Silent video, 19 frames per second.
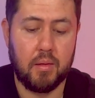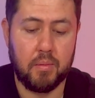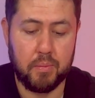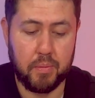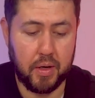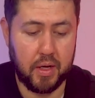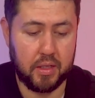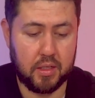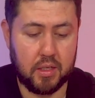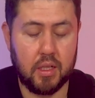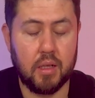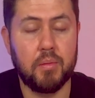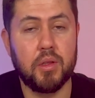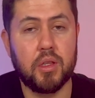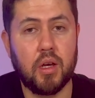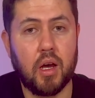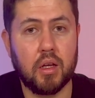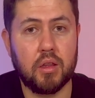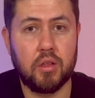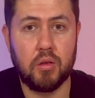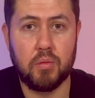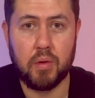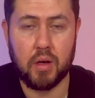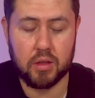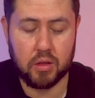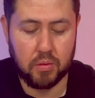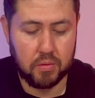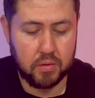But let me talk to you
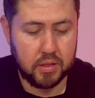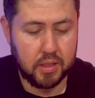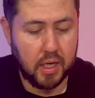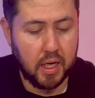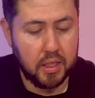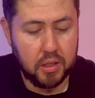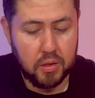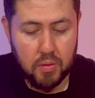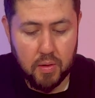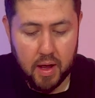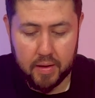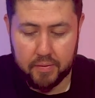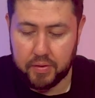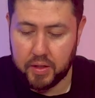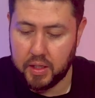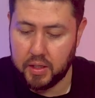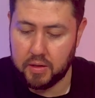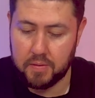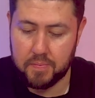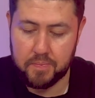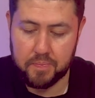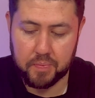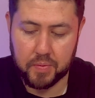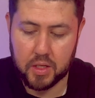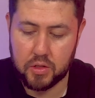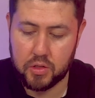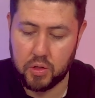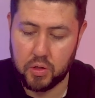about the ones that I do have here.
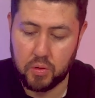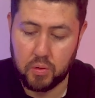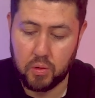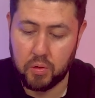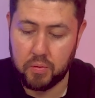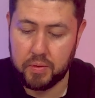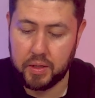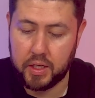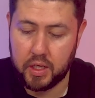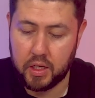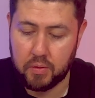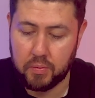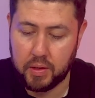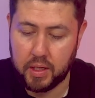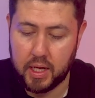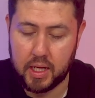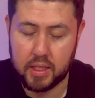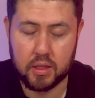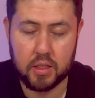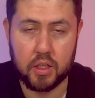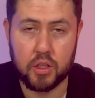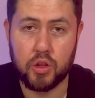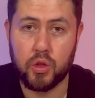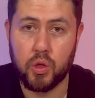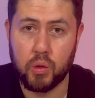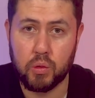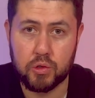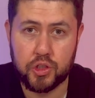So over here we got the
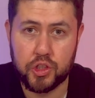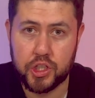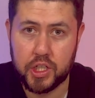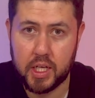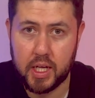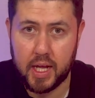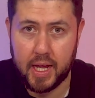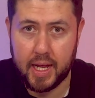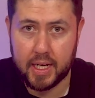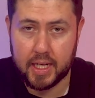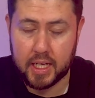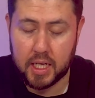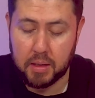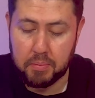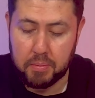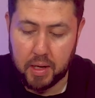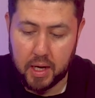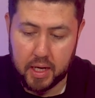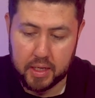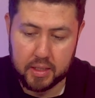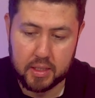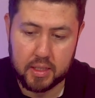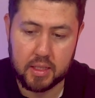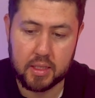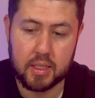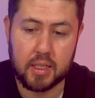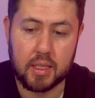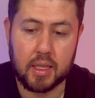Dolce &
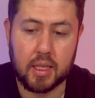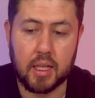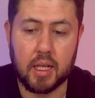Gabbana, the